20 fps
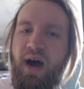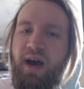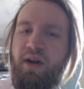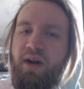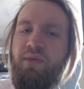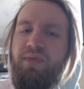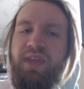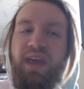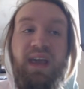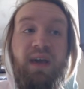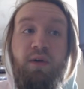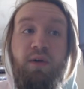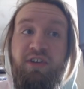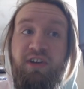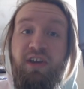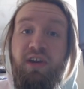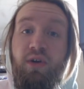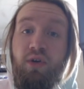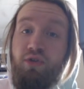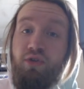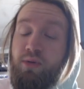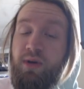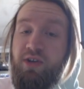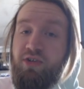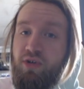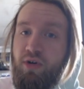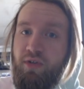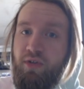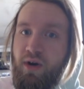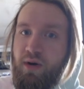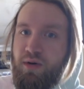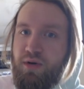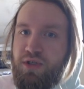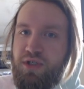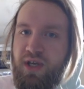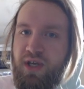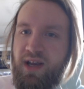I don't think it was a huge regional, though. It was